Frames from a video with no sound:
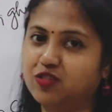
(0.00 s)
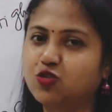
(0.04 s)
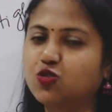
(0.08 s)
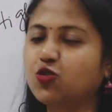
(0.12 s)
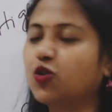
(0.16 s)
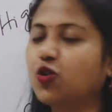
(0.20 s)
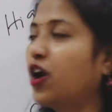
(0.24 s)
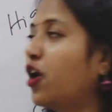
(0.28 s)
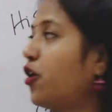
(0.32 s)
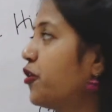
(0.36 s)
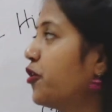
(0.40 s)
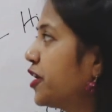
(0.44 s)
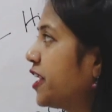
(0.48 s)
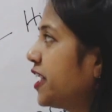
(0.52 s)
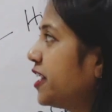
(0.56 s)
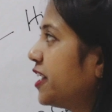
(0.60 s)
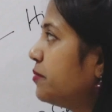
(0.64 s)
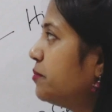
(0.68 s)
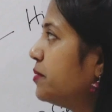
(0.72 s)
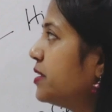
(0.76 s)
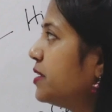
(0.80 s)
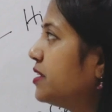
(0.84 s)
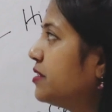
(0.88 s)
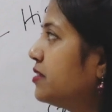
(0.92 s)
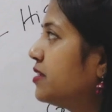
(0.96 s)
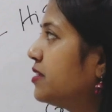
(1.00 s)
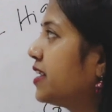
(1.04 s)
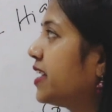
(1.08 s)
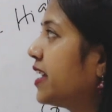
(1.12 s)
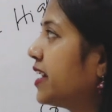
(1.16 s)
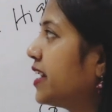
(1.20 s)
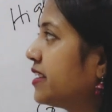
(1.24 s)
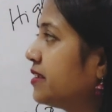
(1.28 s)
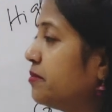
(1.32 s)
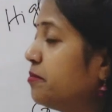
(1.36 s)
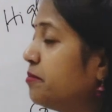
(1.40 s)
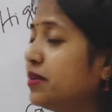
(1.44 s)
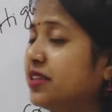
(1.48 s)
So how can
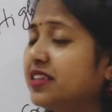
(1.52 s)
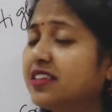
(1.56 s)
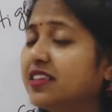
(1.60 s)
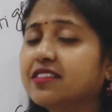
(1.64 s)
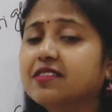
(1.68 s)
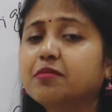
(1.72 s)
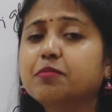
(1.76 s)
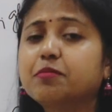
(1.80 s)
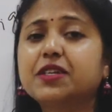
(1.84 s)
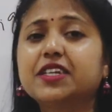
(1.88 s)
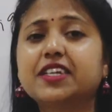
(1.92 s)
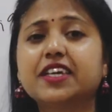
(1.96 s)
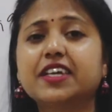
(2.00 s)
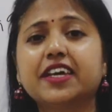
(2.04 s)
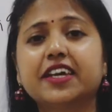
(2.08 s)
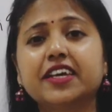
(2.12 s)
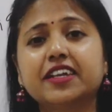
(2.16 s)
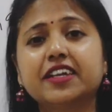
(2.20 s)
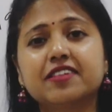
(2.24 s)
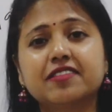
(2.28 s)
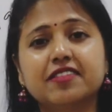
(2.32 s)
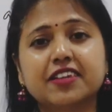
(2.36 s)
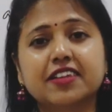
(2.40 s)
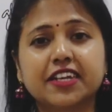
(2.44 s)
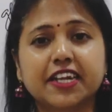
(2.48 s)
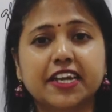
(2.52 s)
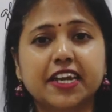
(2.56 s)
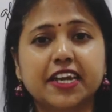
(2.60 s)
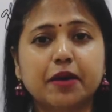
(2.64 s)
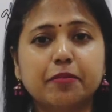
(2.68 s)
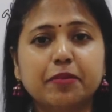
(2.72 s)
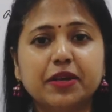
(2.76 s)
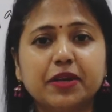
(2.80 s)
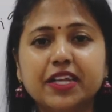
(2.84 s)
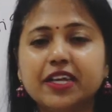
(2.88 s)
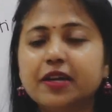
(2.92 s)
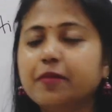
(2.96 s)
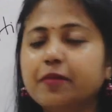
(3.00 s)
this be taken as an
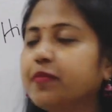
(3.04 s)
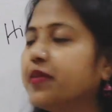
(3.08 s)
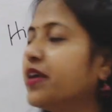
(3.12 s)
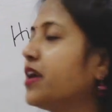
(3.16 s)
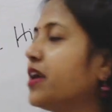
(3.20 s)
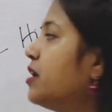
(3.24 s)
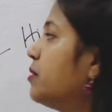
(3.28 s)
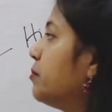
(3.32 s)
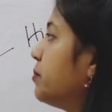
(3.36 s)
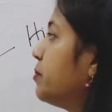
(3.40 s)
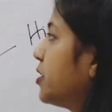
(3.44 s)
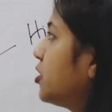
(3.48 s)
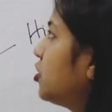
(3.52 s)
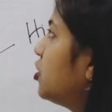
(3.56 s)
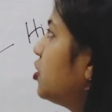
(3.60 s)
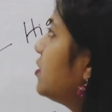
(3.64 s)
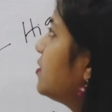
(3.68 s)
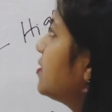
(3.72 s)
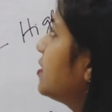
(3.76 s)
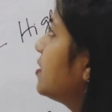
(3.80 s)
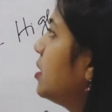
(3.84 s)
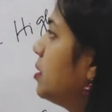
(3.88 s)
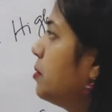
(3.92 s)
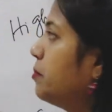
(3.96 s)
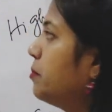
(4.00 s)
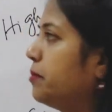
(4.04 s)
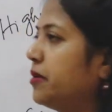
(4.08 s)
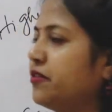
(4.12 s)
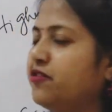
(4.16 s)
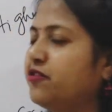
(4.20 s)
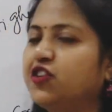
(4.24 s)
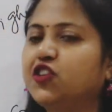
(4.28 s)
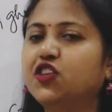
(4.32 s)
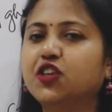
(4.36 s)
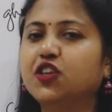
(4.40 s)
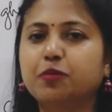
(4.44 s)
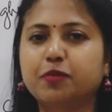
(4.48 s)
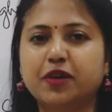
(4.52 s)
anomaly? Because
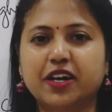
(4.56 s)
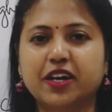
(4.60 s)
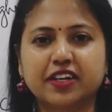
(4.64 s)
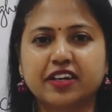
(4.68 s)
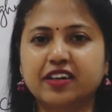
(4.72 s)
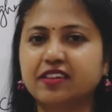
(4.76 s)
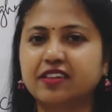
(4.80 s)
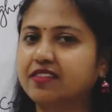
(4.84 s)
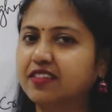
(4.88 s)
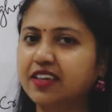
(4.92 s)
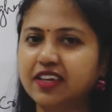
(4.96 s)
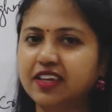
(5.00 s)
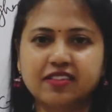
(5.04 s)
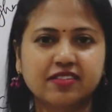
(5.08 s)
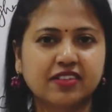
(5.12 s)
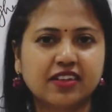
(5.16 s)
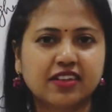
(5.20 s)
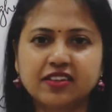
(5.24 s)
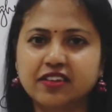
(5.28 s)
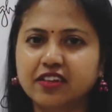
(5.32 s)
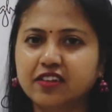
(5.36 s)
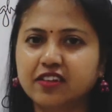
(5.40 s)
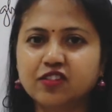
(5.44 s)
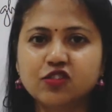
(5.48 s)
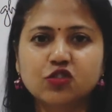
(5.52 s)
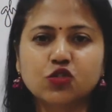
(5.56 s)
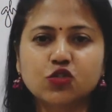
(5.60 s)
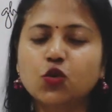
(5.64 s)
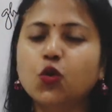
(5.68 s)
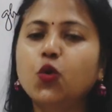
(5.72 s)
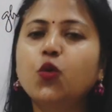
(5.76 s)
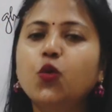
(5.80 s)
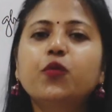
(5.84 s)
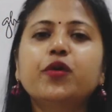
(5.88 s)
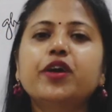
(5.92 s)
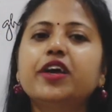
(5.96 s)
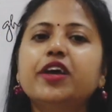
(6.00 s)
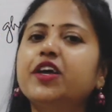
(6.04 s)
efficient market says that there is
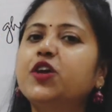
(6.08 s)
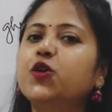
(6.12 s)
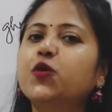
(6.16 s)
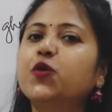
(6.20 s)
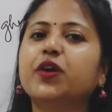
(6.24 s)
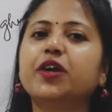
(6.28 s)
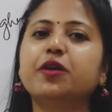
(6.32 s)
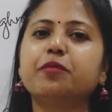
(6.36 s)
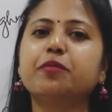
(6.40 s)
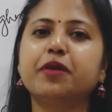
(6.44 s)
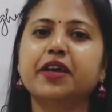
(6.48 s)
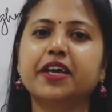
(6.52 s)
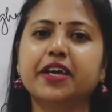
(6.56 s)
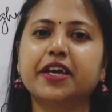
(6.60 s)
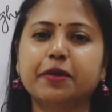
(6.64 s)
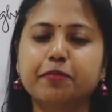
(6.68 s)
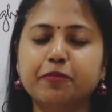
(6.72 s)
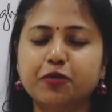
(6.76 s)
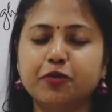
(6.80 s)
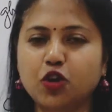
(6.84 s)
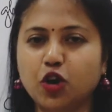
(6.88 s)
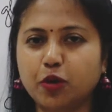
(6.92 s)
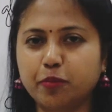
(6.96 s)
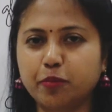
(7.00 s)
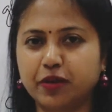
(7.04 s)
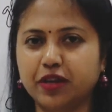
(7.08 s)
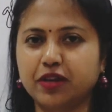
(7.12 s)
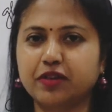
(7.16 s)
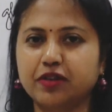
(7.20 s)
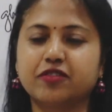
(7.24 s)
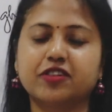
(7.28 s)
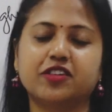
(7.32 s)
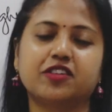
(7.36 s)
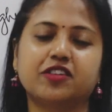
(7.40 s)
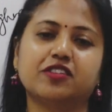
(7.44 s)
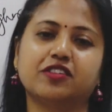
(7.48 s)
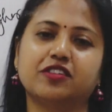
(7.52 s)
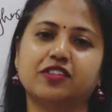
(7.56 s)
no way you can make abnormal
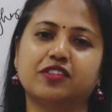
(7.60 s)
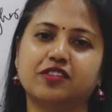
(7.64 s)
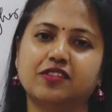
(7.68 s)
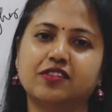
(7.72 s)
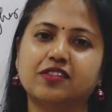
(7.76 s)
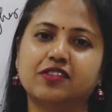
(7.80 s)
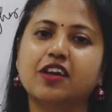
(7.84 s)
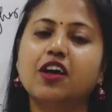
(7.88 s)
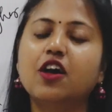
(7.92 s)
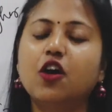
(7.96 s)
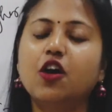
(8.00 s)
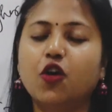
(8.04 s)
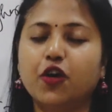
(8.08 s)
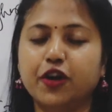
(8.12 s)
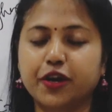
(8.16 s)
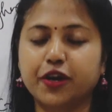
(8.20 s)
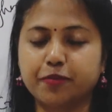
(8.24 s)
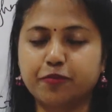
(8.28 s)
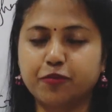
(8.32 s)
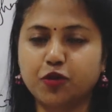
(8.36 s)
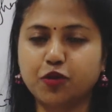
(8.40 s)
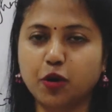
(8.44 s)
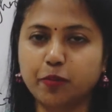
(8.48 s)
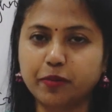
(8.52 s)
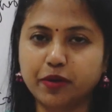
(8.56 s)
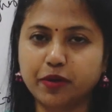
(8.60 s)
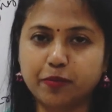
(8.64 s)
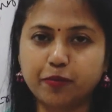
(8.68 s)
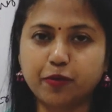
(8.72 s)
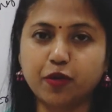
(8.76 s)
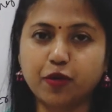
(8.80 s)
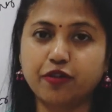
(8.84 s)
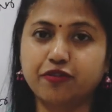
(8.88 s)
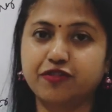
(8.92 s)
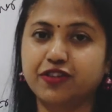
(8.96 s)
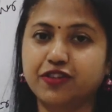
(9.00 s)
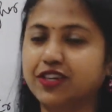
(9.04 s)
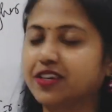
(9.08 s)
returns or abnormal
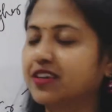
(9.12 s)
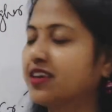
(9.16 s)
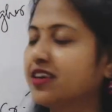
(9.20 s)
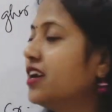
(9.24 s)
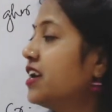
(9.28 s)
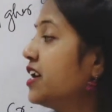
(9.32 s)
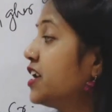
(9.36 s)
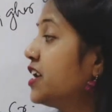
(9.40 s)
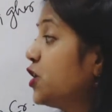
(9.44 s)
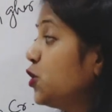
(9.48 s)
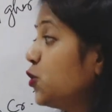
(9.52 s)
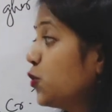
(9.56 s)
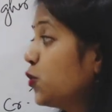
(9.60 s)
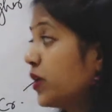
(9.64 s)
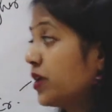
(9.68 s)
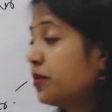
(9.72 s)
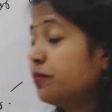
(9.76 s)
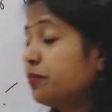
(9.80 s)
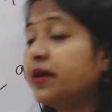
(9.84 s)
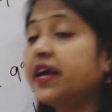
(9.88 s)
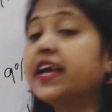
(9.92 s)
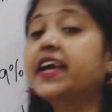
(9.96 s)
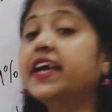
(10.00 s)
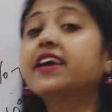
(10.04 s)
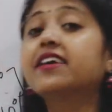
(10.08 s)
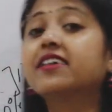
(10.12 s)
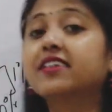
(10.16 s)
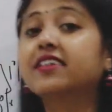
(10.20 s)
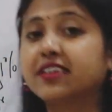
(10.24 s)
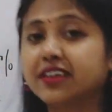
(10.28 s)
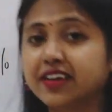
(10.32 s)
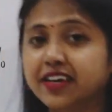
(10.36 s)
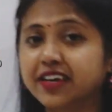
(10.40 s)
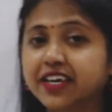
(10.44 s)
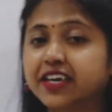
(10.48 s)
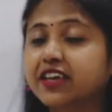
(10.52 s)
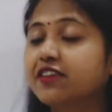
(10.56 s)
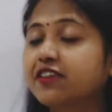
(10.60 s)
profit. You can make,
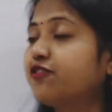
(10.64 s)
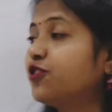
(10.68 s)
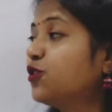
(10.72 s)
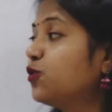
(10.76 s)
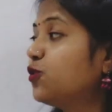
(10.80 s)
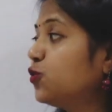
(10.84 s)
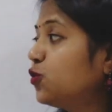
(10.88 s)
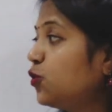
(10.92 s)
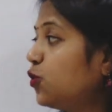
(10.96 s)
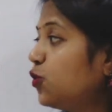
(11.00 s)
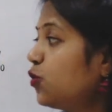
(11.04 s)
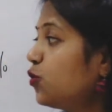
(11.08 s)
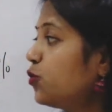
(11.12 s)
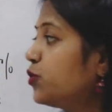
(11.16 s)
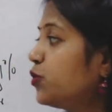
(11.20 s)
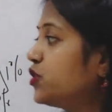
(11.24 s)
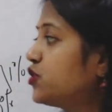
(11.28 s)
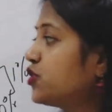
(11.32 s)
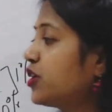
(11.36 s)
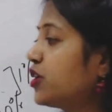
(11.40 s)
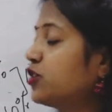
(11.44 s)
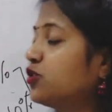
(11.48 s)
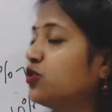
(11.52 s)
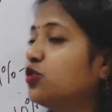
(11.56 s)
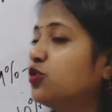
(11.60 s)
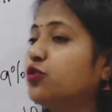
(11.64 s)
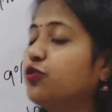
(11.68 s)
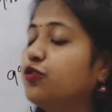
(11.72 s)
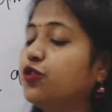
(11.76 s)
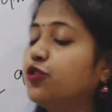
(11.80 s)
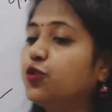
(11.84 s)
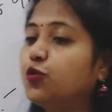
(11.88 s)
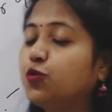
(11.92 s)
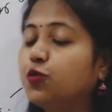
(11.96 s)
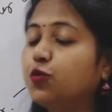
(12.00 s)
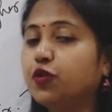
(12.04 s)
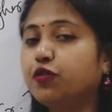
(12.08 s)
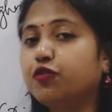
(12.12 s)
if you know which are
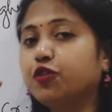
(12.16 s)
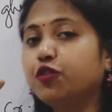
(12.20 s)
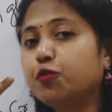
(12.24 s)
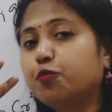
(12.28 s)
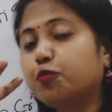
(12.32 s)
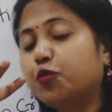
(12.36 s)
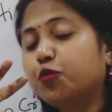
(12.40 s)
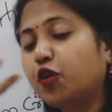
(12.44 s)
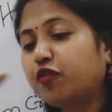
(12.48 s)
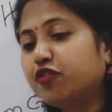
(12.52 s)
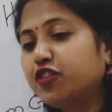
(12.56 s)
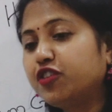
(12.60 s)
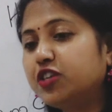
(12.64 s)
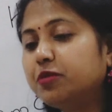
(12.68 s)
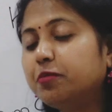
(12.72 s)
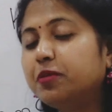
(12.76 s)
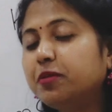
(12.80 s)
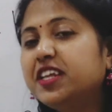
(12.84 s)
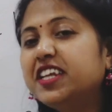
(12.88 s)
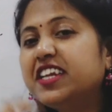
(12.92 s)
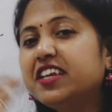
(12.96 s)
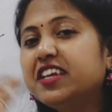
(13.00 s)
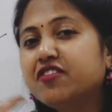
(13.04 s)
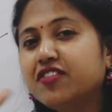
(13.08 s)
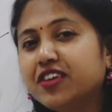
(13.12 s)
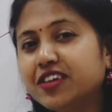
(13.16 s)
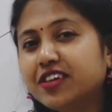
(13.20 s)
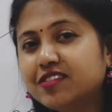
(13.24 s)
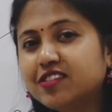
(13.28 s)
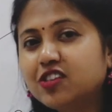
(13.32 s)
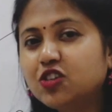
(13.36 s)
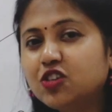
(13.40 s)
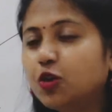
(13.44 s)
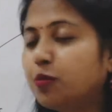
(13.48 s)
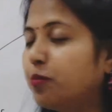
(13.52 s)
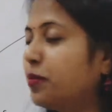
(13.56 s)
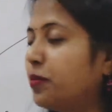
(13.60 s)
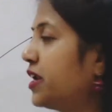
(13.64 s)
if you profitably invest
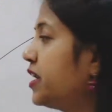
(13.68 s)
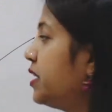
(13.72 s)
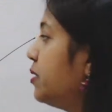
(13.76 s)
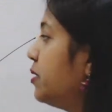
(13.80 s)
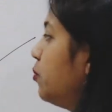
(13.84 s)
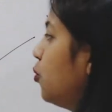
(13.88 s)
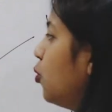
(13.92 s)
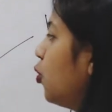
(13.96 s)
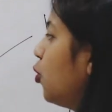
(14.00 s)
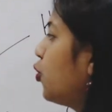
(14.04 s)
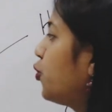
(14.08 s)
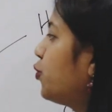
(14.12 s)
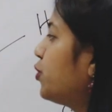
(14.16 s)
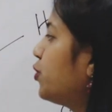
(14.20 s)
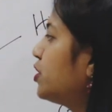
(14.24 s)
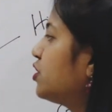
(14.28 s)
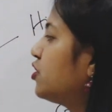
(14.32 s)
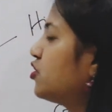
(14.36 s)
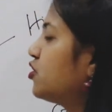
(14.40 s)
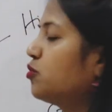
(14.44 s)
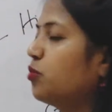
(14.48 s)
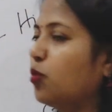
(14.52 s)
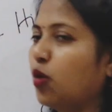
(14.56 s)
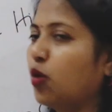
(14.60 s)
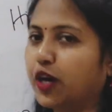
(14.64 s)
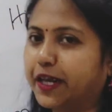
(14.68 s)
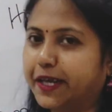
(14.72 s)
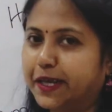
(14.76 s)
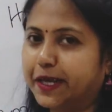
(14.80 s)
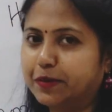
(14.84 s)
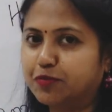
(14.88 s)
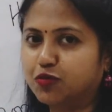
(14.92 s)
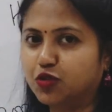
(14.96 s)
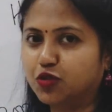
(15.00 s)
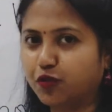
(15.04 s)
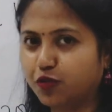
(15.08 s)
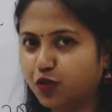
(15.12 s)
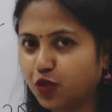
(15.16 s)
your money more with the small
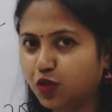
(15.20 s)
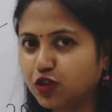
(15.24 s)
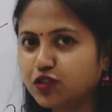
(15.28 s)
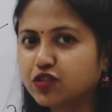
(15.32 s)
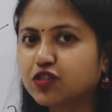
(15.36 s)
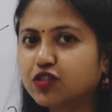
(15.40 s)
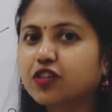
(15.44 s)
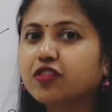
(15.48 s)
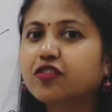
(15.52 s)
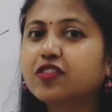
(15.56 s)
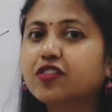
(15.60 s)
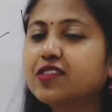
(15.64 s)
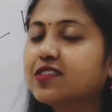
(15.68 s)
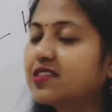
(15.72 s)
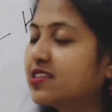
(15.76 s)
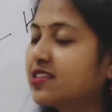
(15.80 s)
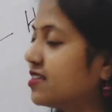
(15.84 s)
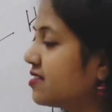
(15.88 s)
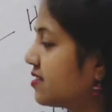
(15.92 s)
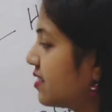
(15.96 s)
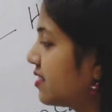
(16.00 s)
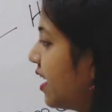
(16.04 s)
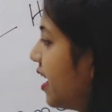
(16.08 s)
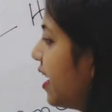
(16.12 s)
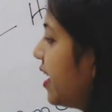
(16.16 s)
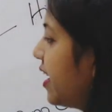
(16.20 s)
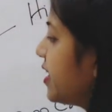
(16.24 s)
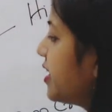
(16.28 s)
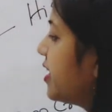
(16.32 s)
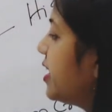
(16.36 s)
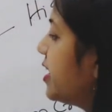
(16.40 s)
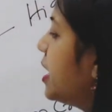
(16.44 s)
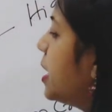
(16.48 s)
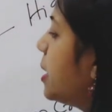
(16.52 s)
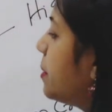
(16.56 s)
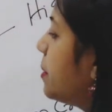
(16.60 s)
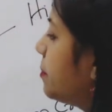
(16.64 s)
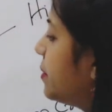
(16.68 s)
caps, of course the risk is high,
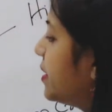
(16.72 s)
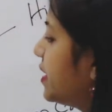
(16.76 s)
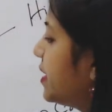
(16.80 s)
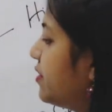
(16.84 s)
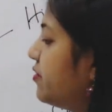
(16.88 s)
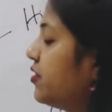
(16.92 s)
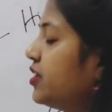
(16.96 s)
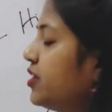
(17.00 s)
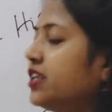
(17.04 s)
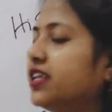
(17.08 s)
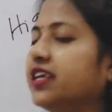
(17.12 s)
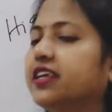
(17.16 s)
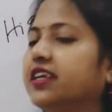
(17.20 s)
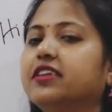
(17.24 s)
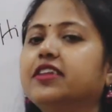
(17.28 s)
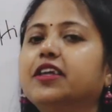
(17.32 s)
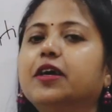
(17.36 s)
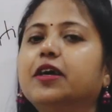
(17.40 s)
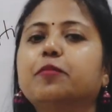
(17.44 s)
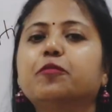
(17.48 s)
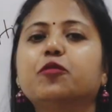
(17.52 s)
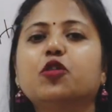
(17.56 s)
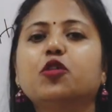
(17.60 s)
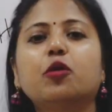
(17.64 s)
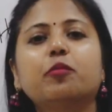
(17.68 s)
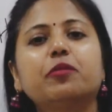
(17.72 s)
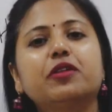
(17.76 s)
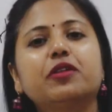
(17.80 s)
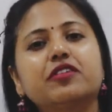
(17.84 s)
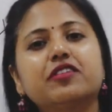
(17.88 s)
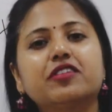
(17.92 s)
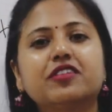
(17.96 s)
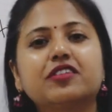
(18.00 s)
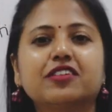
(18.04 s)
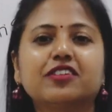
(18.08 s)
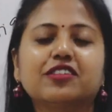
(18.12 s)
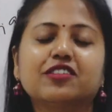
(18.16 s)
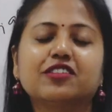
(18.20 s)
but even then the abnormal
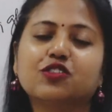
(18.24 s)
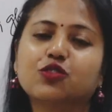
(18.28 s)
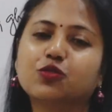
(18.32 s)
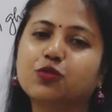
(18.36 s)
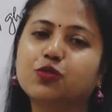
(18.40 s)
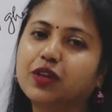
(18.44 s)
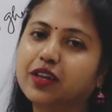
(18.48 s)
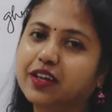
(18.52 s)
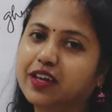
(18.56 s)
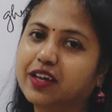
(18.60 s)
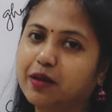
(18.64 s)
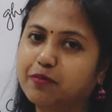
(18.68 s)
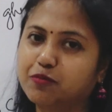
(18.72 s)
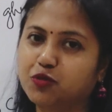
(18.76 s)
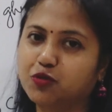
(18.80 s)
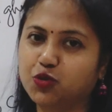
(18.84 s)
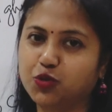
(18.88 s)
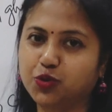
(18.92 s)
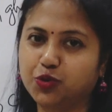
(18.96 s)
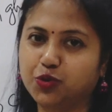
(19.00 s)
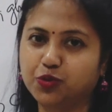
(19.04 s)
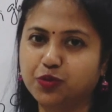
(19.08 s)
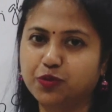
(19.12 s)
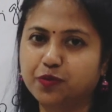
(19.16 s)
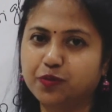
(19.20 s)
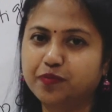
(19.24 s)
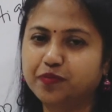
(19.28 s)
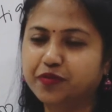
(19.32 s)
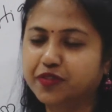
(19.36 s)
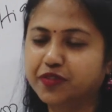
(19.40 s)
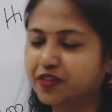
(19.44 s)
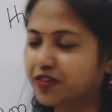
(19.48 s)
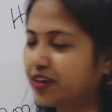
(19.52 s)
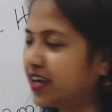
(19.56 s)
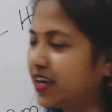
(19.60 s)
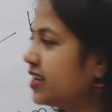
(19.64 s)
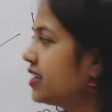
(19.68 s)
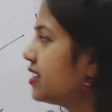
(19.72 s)
returns will come to you,
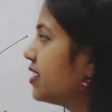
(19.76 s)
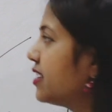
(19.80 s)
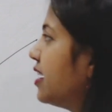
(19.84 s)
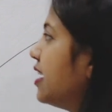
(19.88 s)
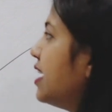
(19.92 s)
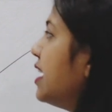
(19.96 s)
right?